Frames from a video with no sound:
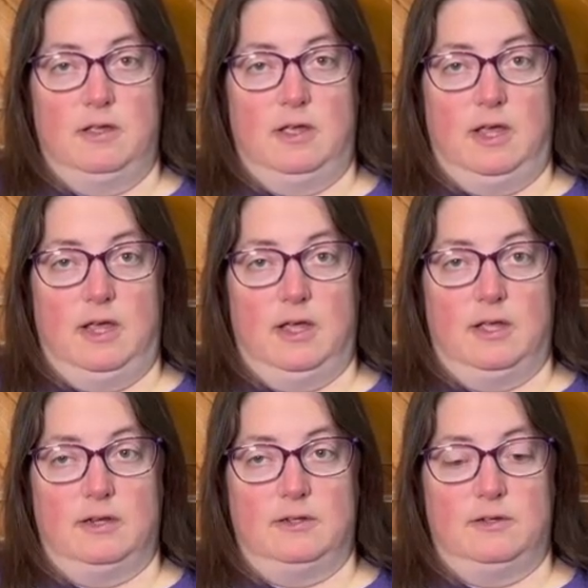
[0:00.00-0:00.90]

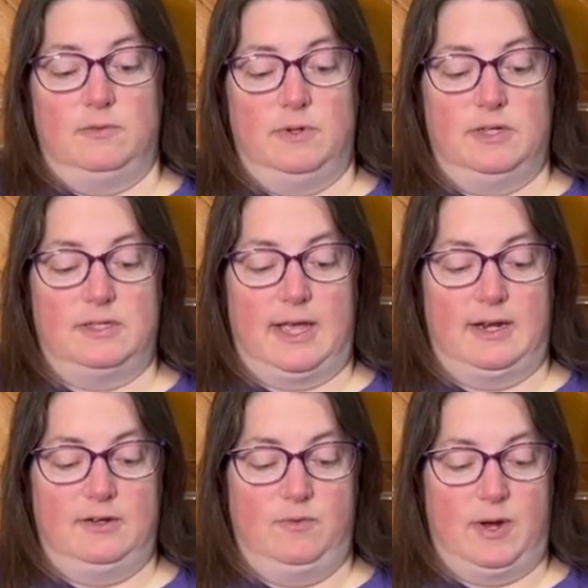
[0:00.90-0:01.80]
and we
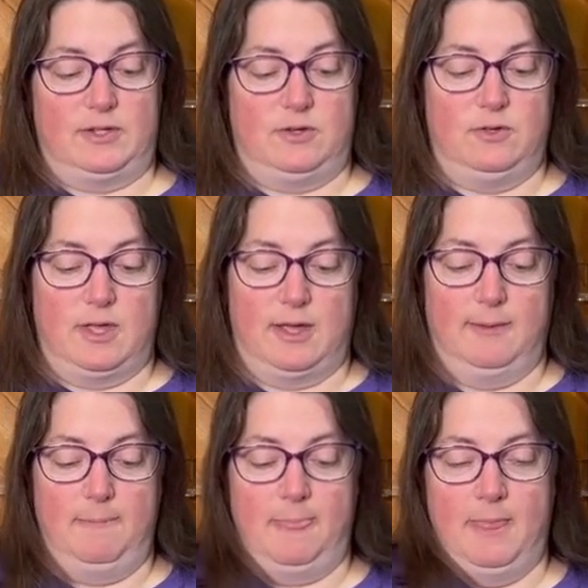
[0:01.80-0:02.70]
decided to rescue
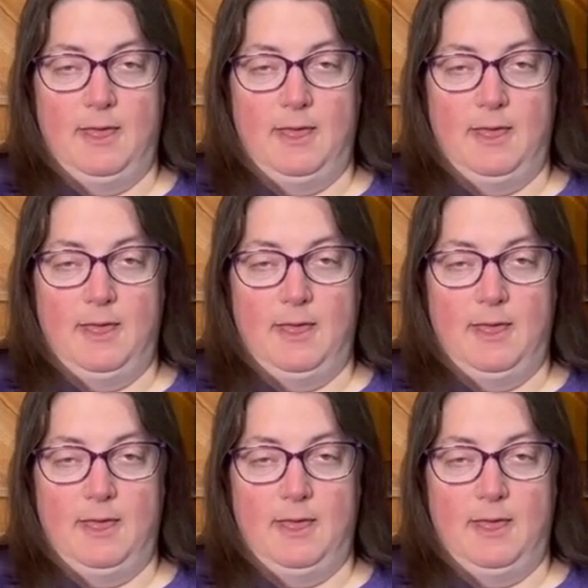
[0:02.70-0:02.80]
them.